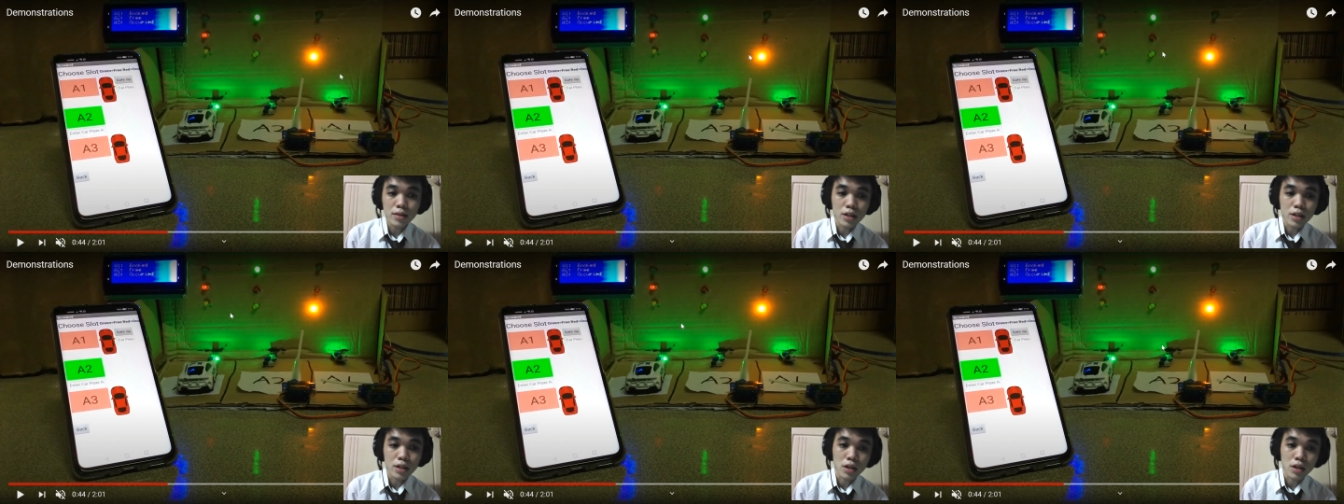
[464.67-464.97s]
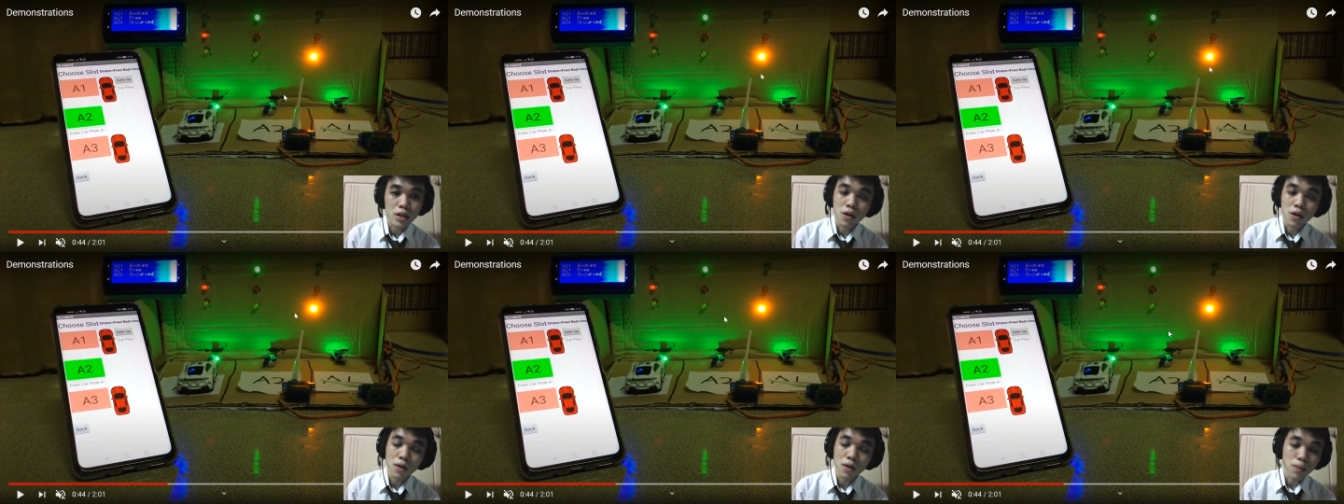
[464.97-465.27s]

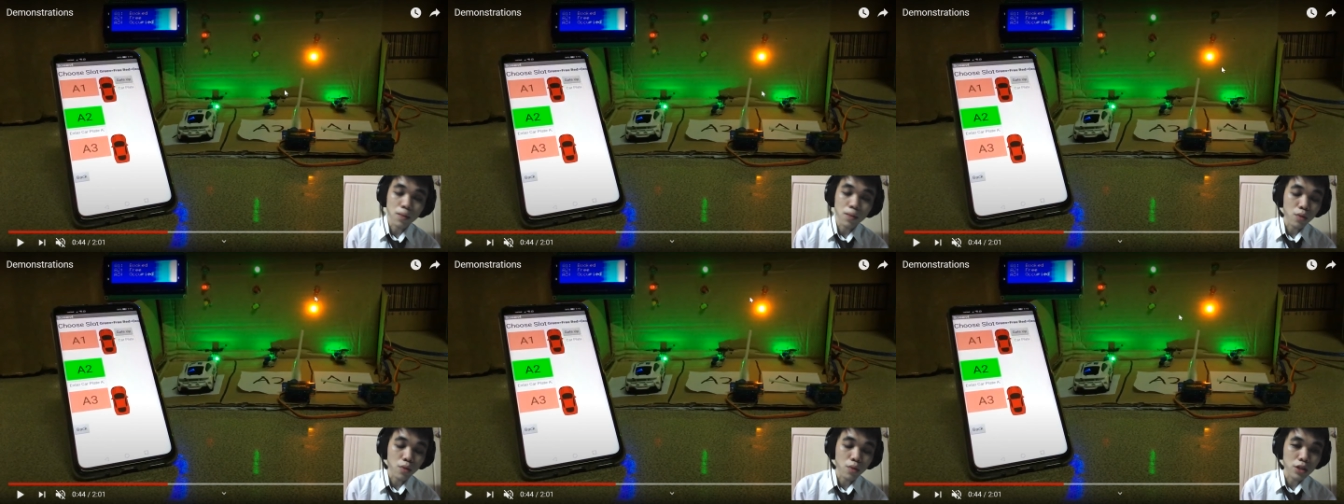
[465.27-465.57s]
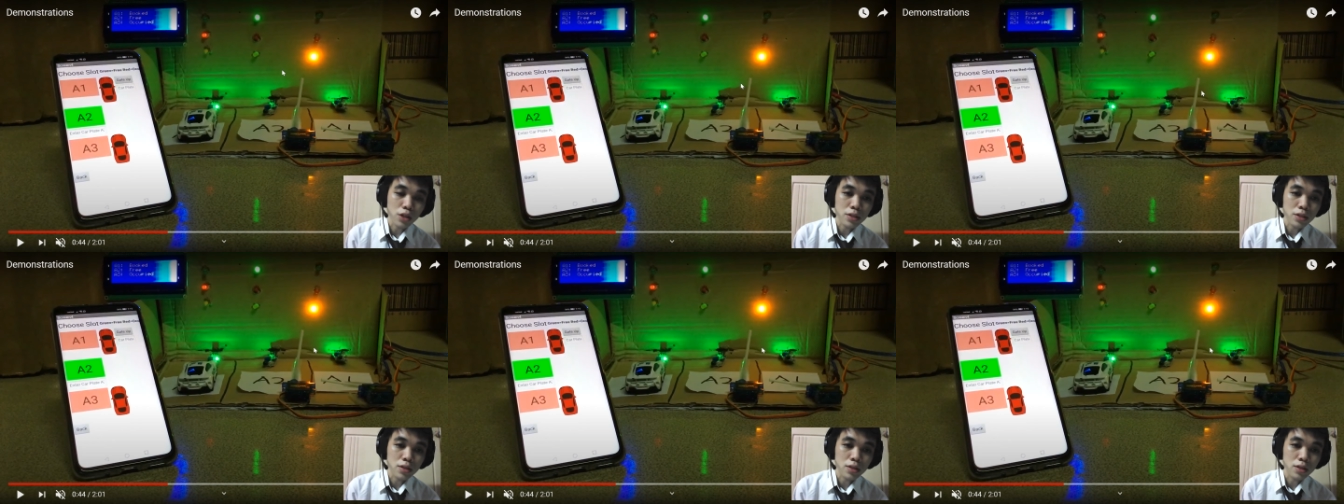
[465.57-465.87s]
The
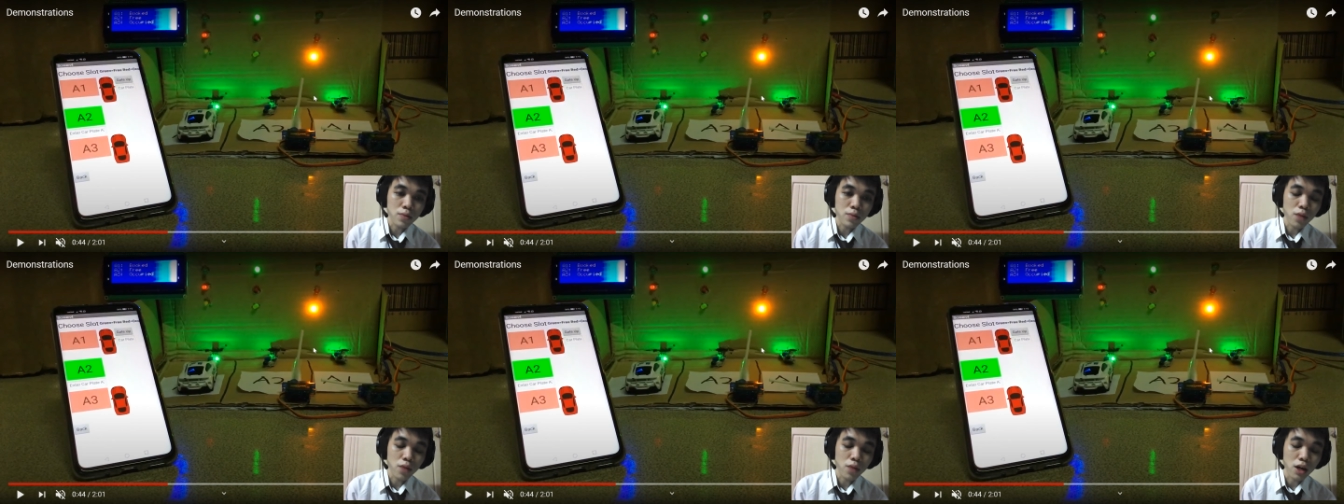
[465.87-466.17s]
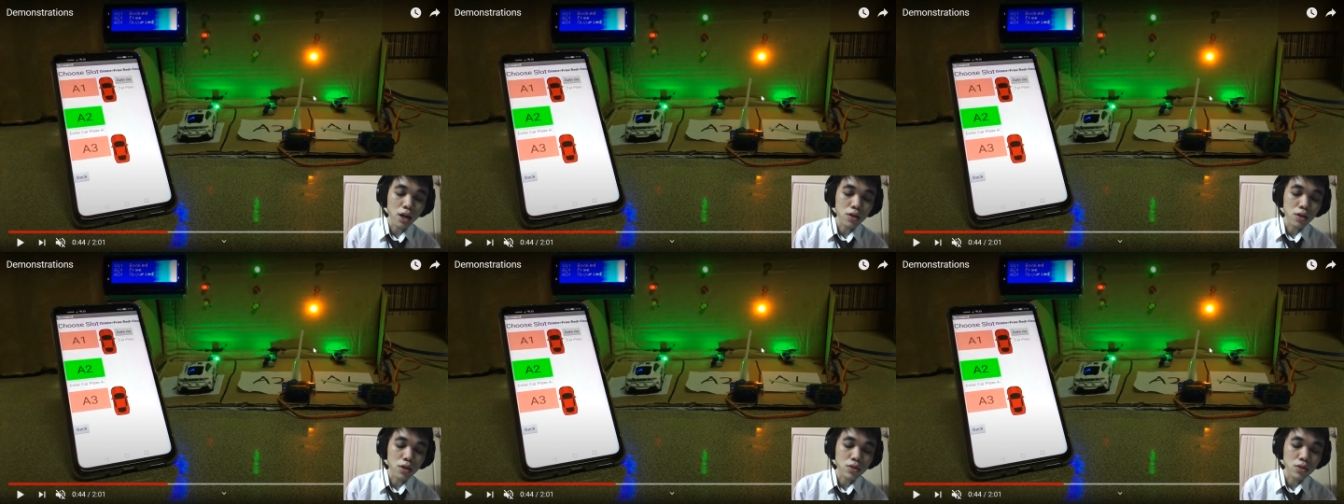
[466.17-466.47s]
booking system
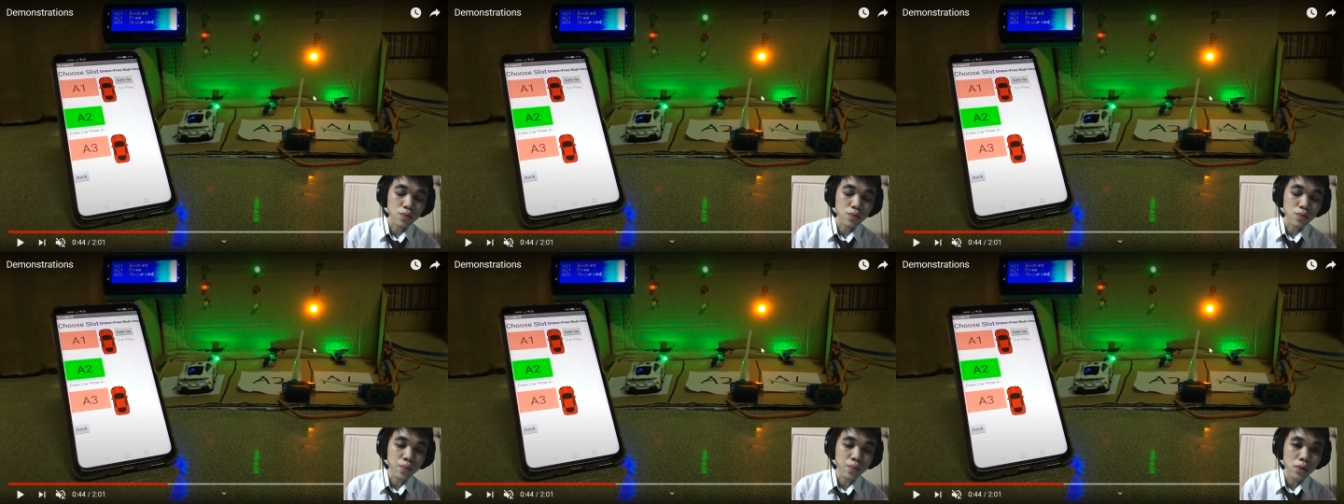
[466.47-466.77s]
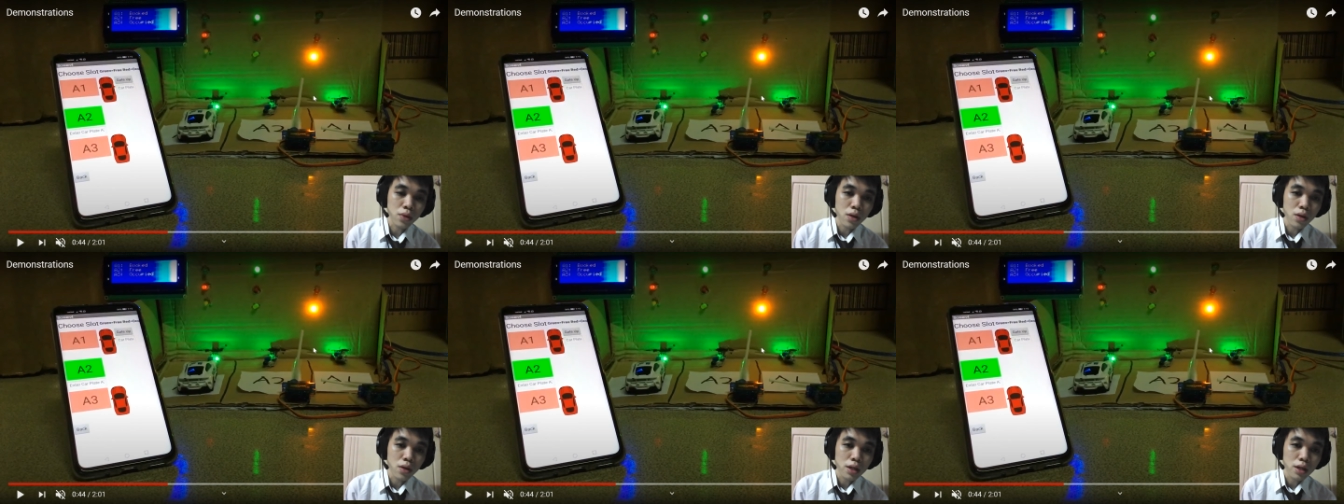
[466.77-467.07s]
will
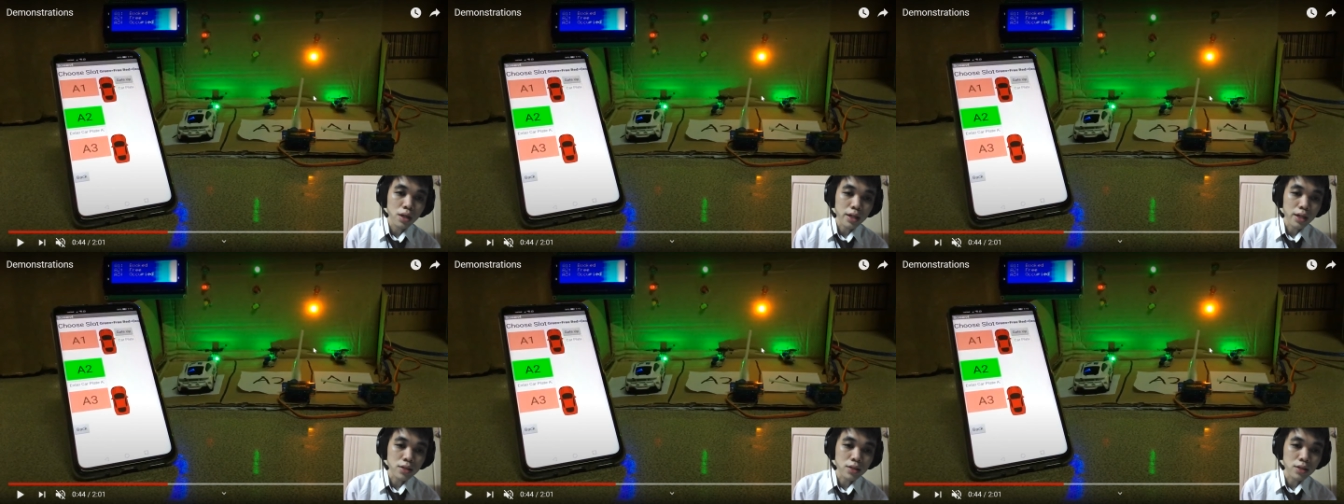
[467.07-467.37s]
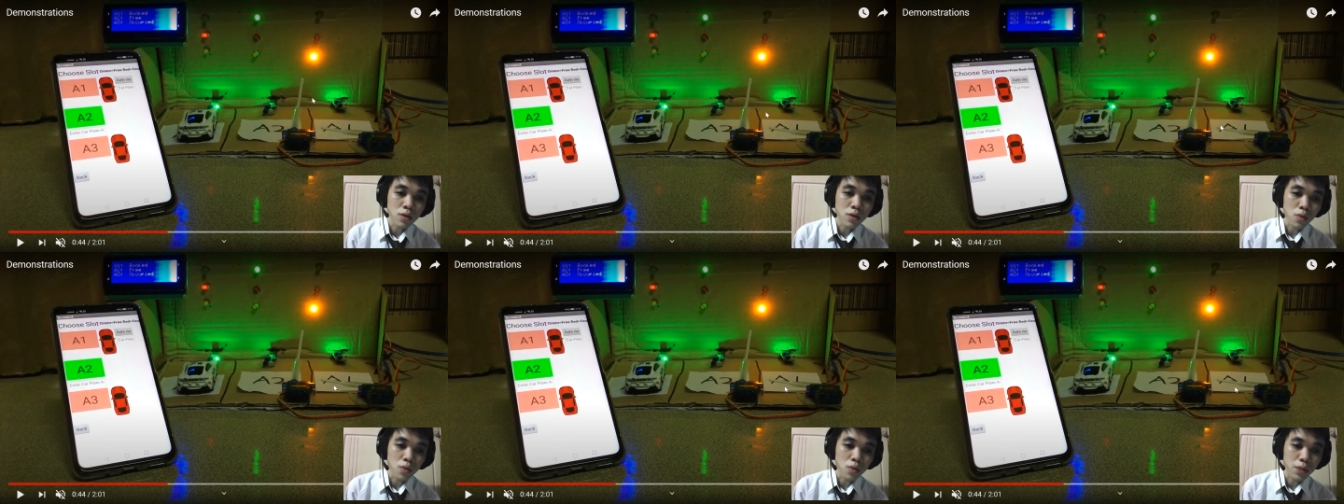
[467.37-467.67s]

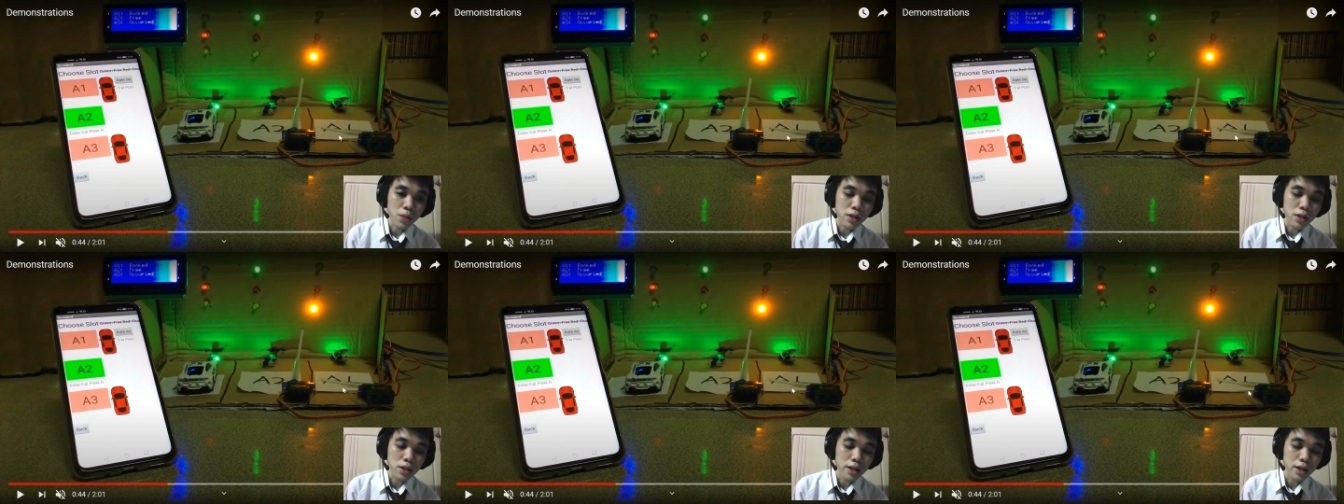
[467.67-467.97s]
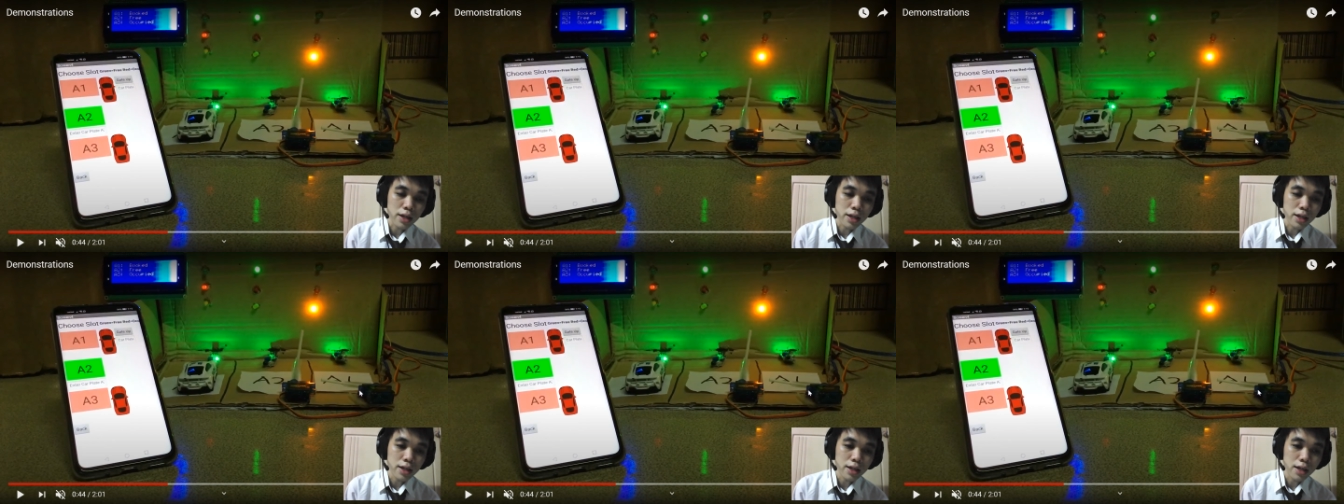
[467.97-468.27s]
cancel
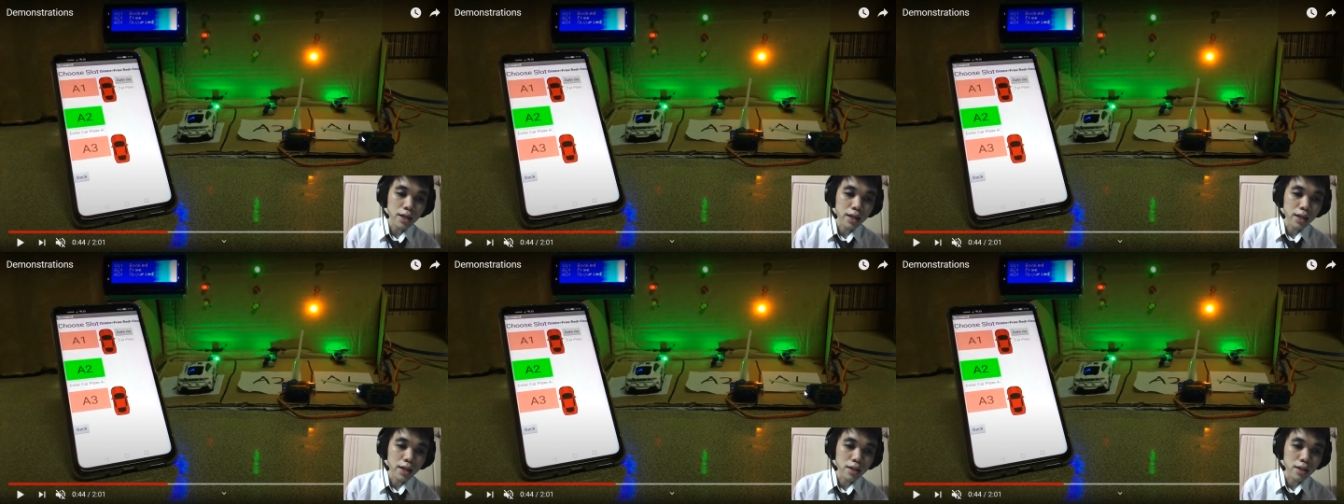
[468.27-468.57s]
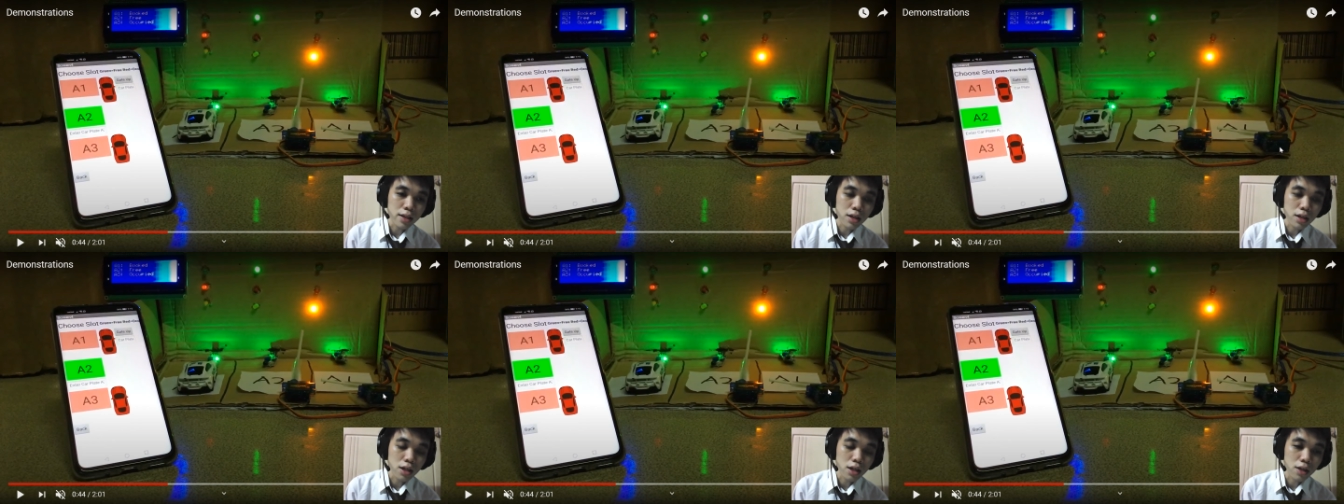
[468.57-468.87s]
automatically
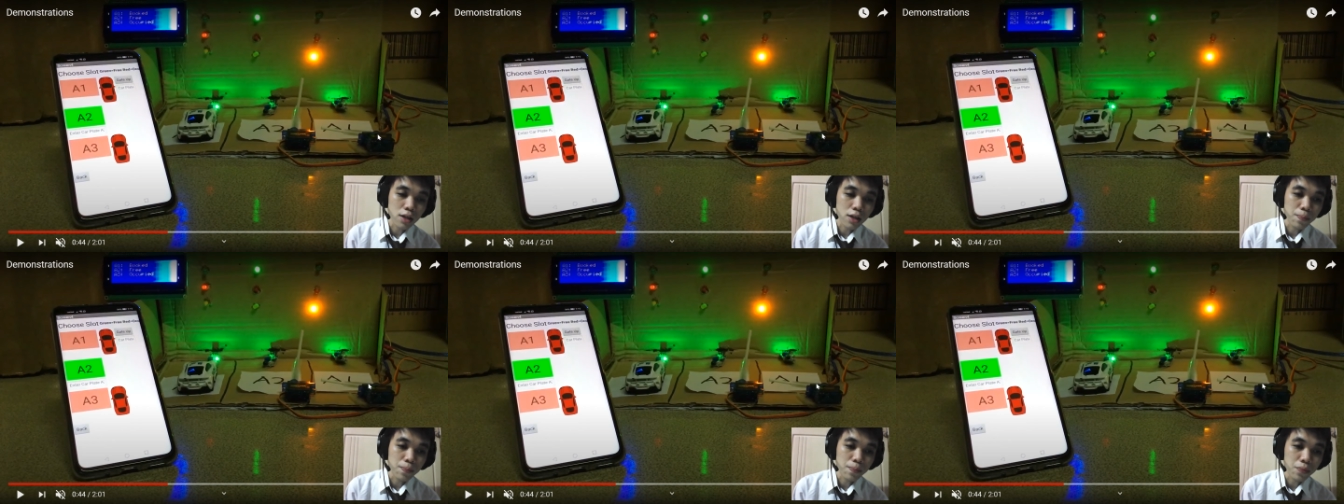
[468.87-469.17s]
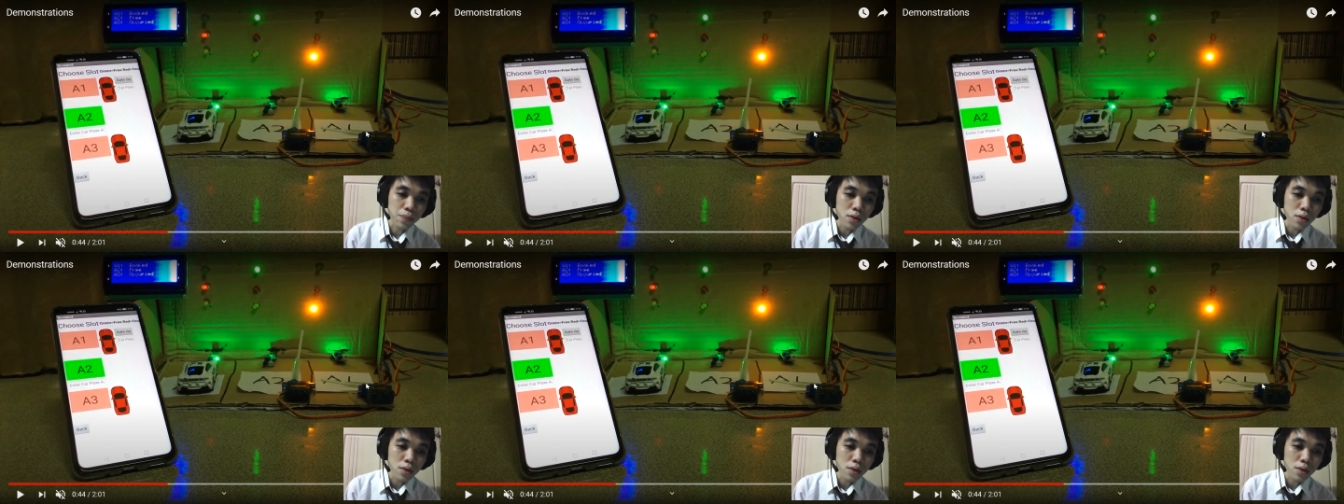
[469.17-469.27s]
and the